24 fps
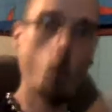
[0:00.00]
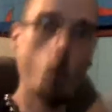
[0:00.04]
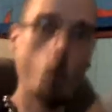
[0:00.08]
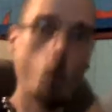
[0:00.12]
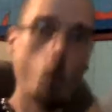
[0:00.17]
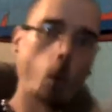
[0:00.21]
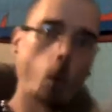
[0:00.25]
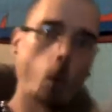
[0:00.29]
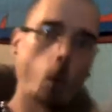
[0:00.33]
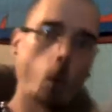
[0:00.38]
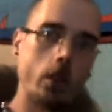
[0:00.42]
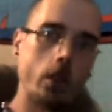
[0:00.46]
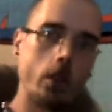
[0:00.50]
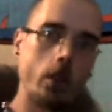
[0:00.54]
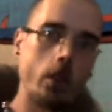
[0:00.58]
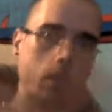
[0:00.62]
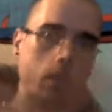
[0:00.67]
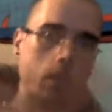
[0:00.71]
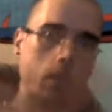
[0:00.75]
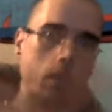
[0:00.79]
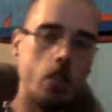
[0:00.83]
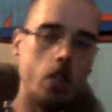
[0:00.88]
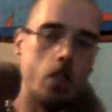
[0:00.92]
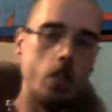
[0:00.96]
What does
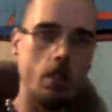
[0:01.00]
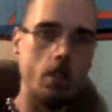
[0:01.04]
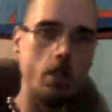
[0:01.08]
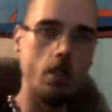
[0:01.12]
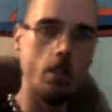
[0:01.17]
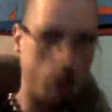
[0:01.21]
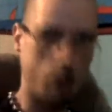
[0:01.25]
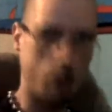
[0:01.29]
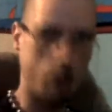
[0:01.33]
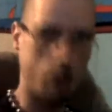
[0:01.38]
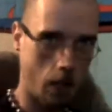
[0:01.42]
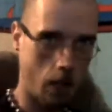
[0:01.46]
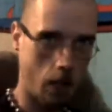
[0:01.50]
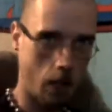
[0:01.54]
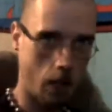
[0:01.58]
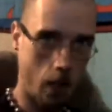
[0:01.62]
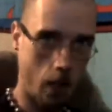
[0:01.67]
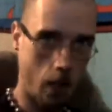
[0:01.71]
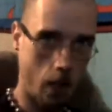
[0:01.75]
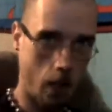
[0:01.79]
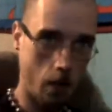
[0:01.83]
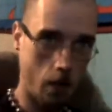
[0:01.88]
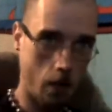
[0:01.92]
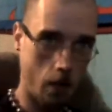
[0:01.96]
Lucius sound like?